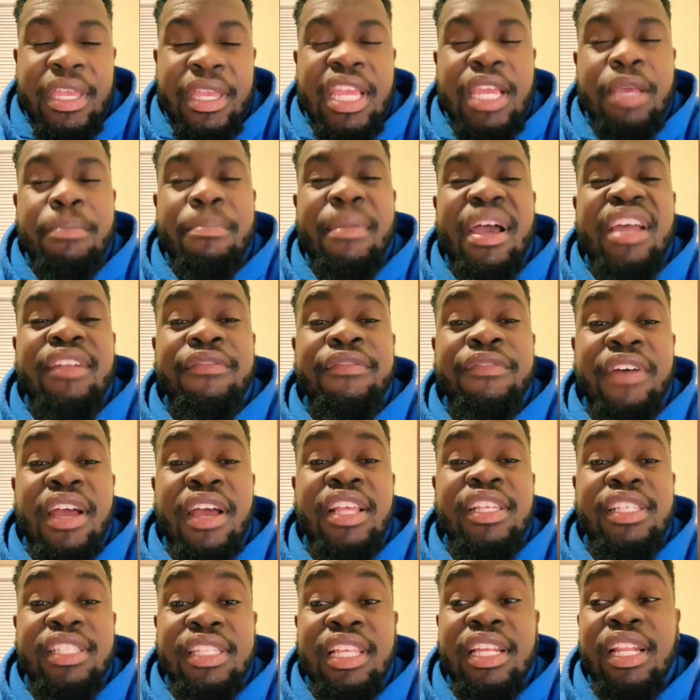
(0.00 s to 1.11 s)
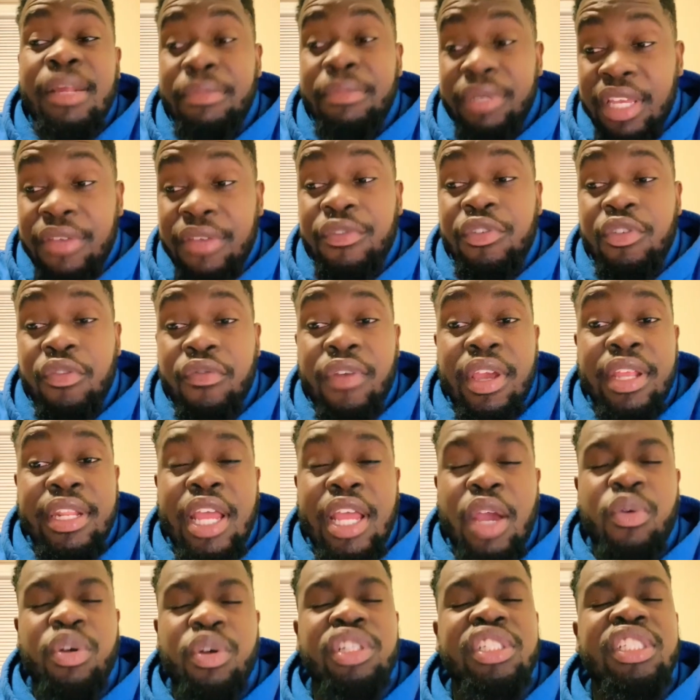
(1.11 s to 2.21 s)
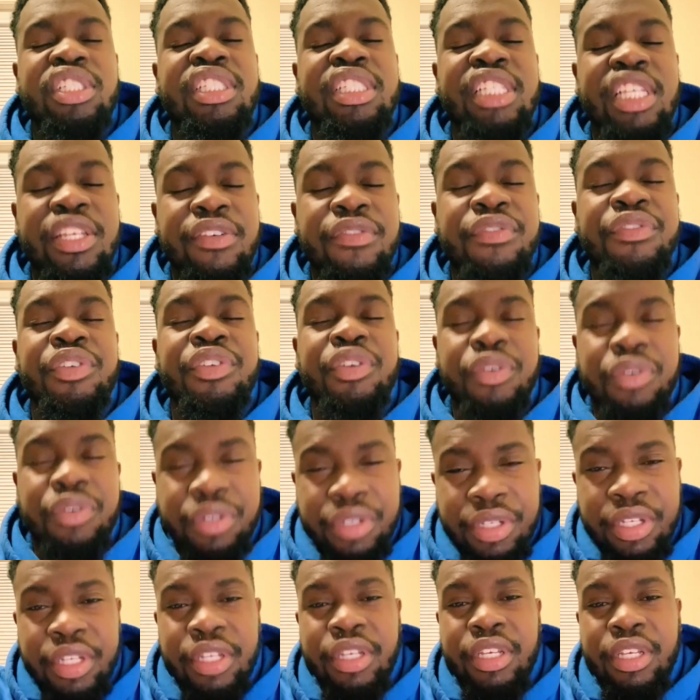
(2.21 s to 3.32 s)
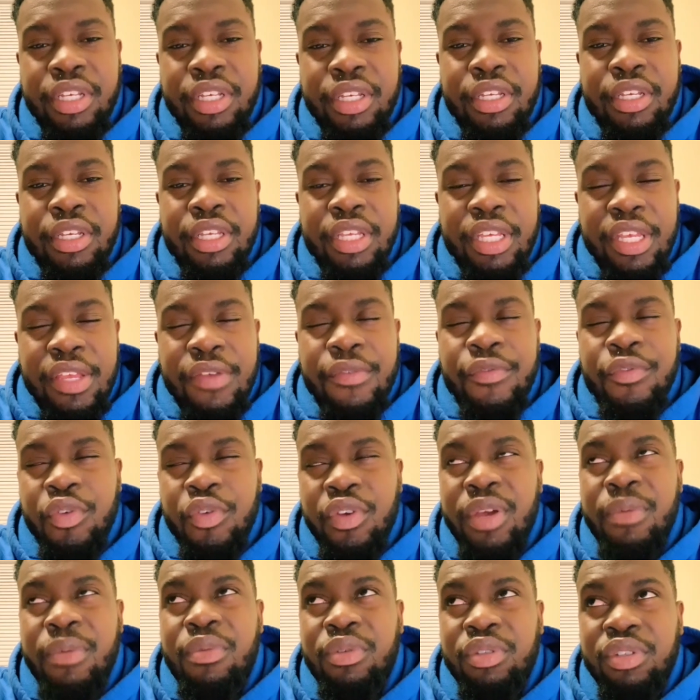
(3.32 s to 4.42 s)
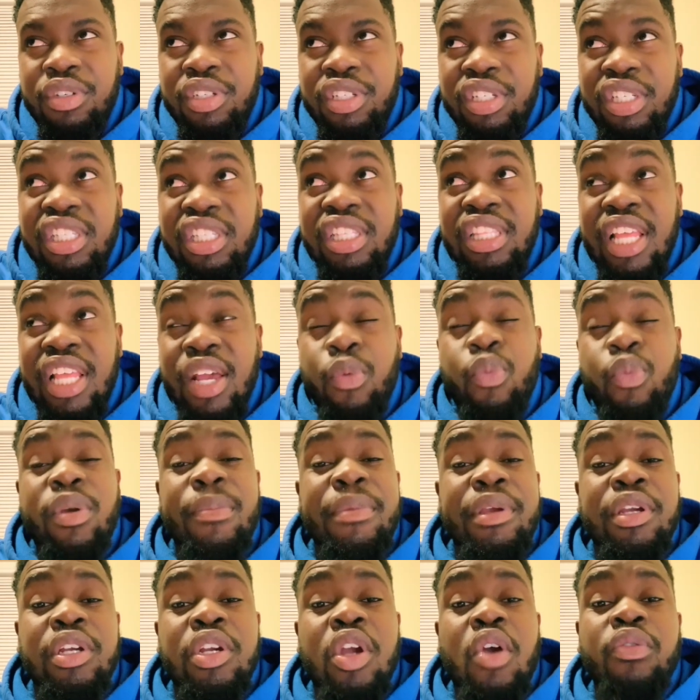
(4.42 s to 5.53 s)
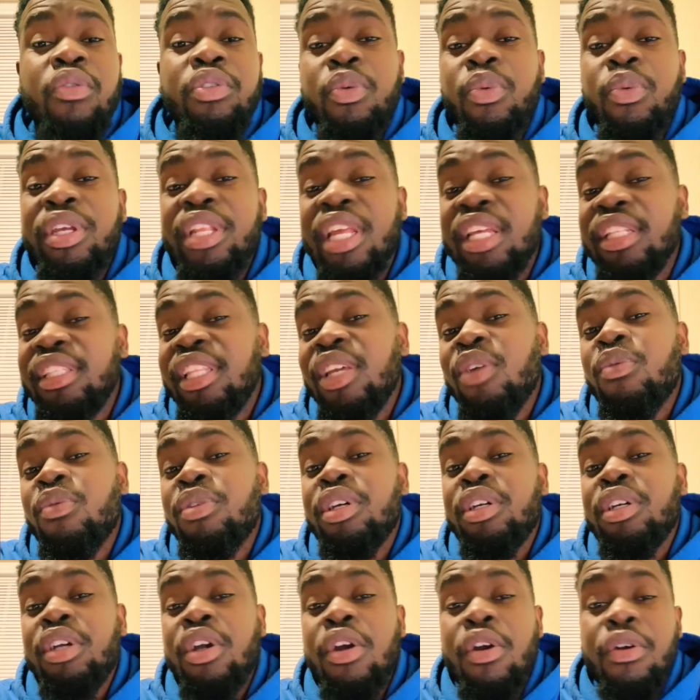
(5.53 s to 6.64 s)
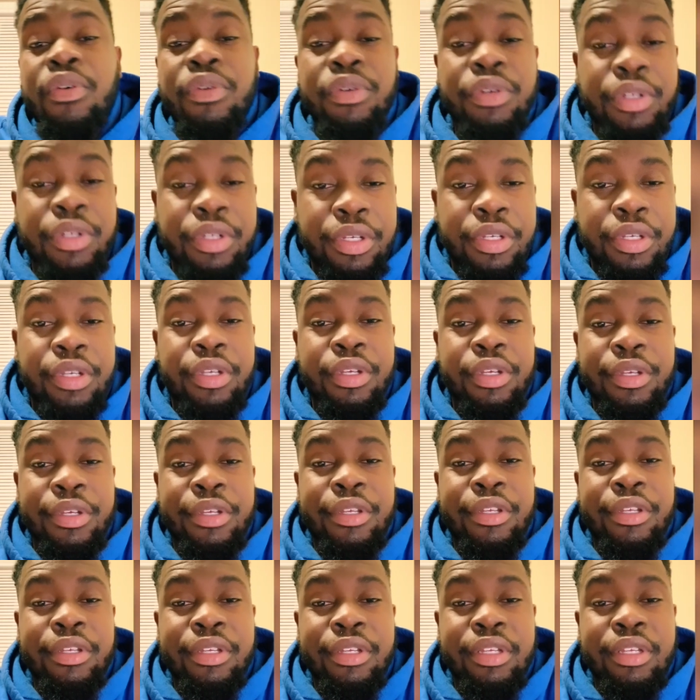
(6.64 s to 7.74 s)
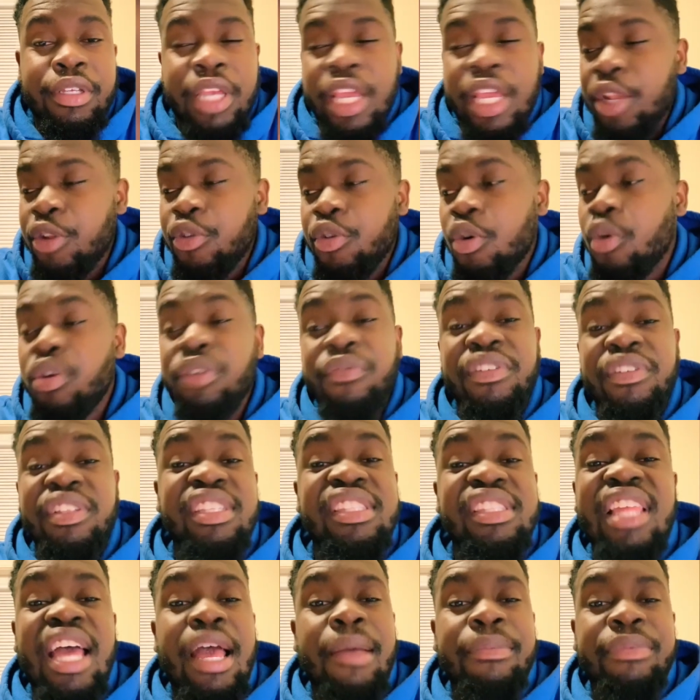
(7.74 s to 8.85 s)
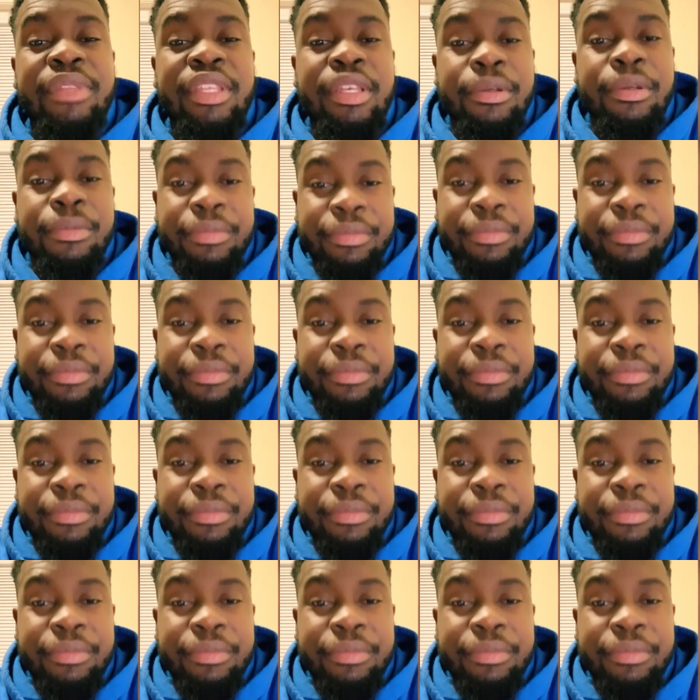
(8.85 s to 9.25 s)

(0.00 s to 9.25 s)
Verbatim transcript: And my advice that I'm giving you right now will save you if you're able to just let women go the way that they want to go and don't even stop them,